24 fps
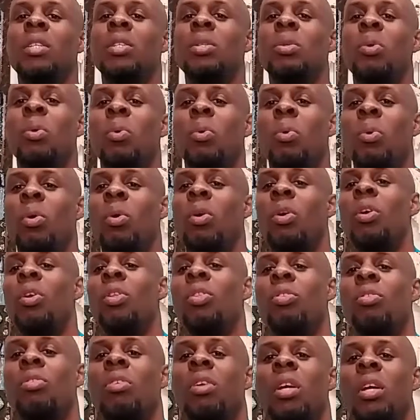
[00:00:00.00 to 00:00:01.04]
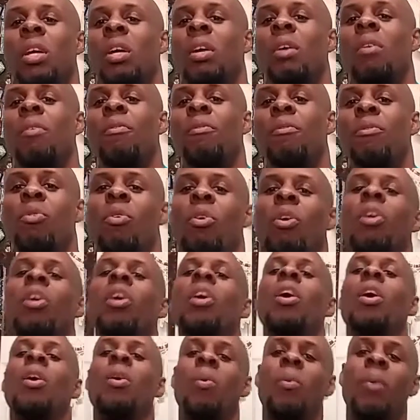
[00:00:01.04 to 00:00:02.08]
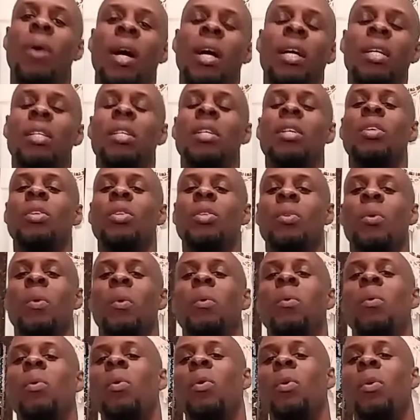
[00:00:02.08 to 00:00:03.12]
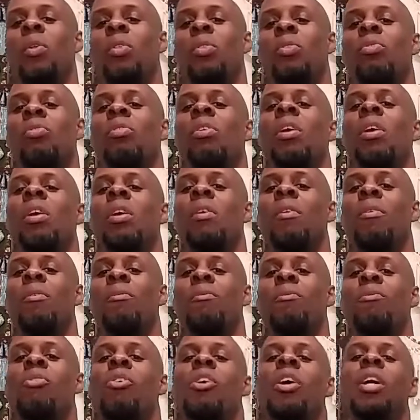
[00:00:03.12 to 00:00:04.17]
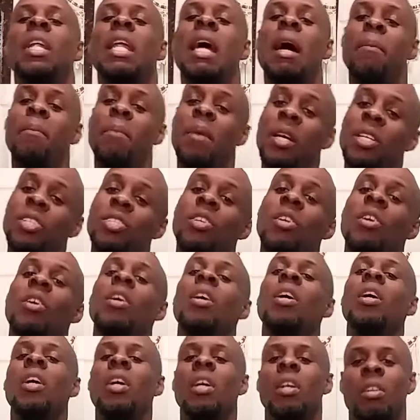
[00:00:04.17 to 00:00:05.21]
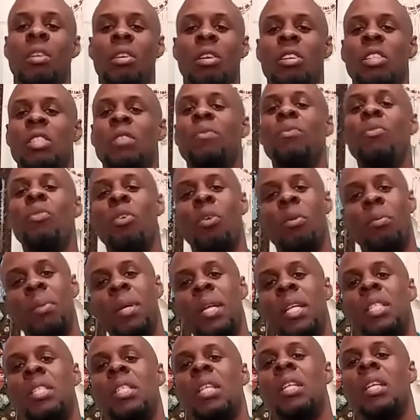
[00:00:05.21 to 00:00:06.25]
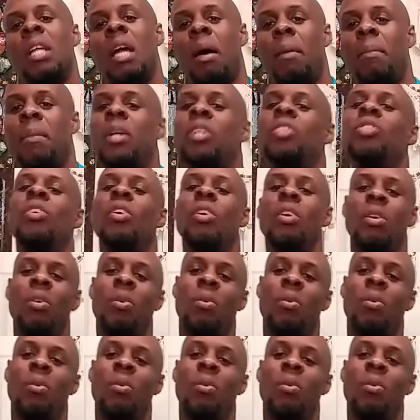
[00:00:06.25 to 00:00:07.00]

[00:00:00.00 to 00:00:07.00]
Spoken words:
2, 3, 4. 1, 2, 3, 4. In that measure, there's 4 beats in that measure.